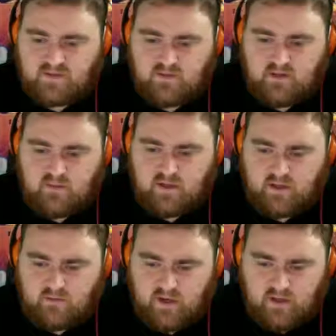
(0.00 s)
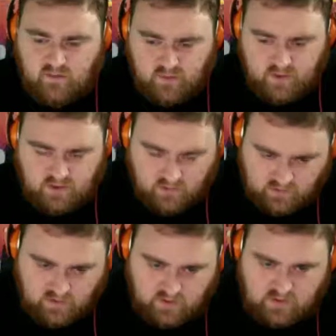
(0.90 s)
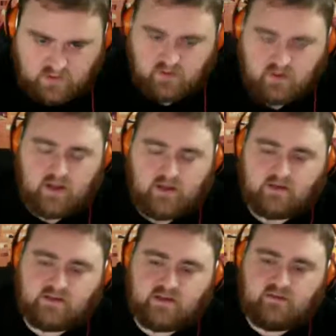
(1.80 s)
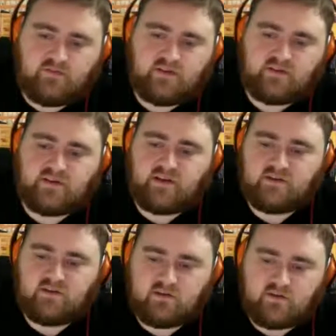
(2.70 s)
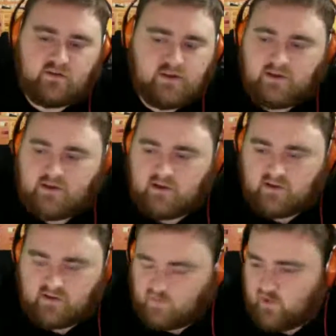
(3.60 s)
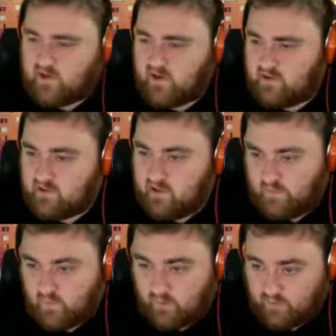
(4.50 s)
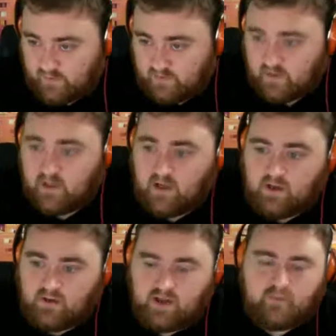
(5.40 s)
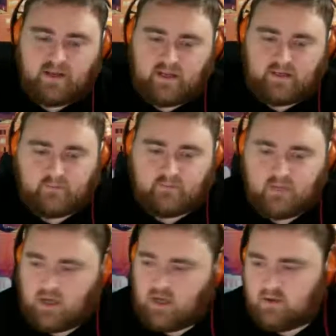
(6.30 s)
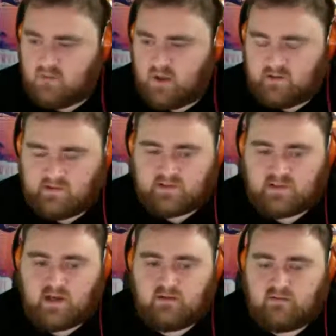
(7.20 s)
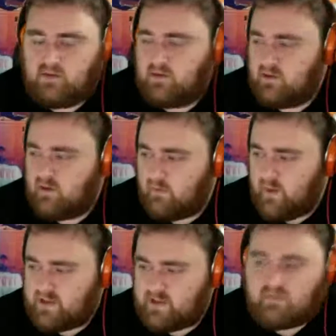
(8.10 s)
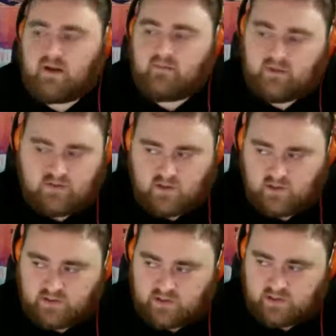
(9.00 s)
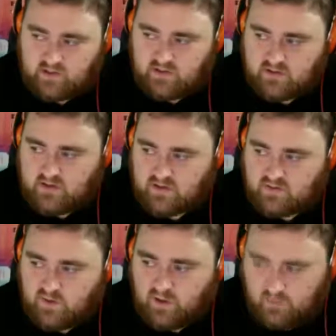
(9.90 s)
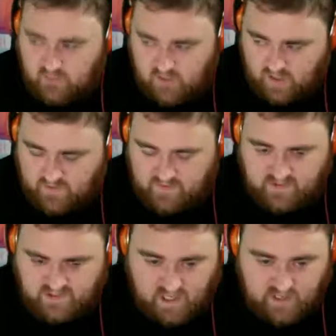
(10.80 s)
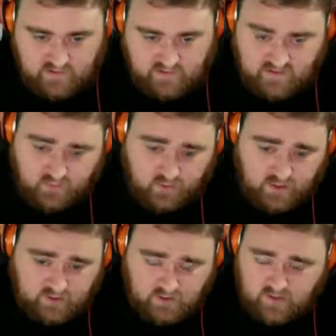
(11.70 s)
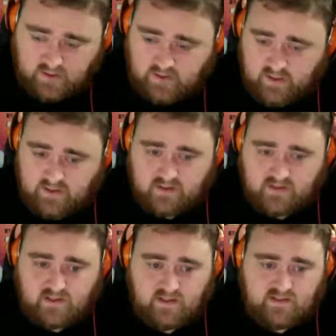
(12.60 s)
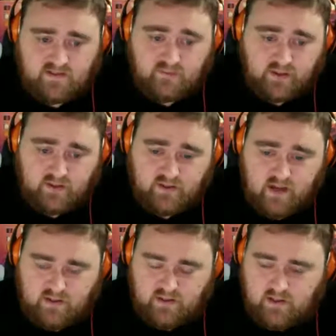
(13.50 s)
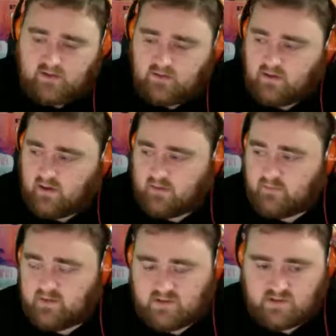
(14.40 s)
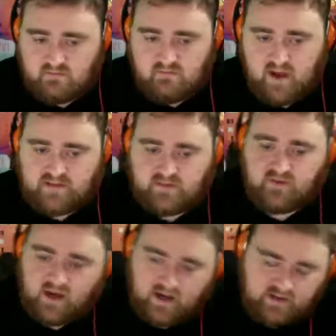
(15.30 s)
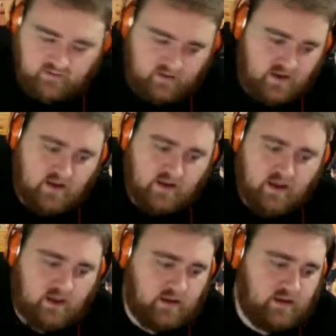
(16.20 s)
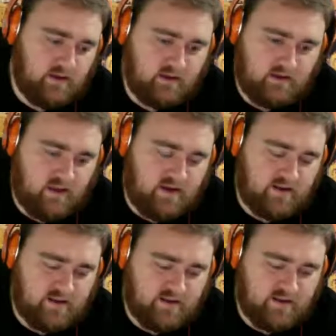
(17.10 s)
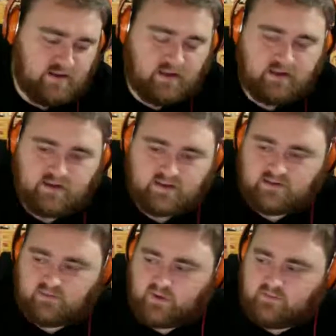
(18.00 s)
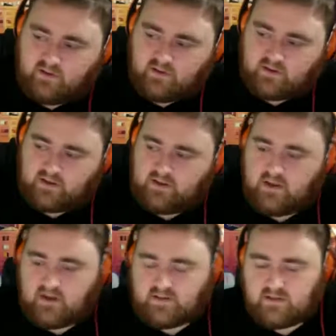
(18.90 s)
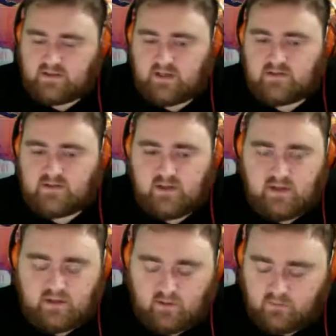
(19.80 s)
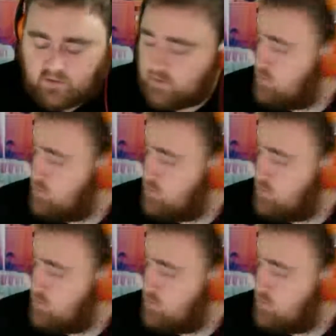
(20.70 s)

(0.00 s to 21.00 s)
dominated right-handed pitching in the short innings that he faced last year, 39 innings, 199 WOBA. Dominate him. It's not, a matchup that I'm going to target any hitters in as well. I think Stanton's in play, and I think Stanton's in play any night. He's just a massive guy. Any night he takes the ballpark, he has a chance to hit a home run.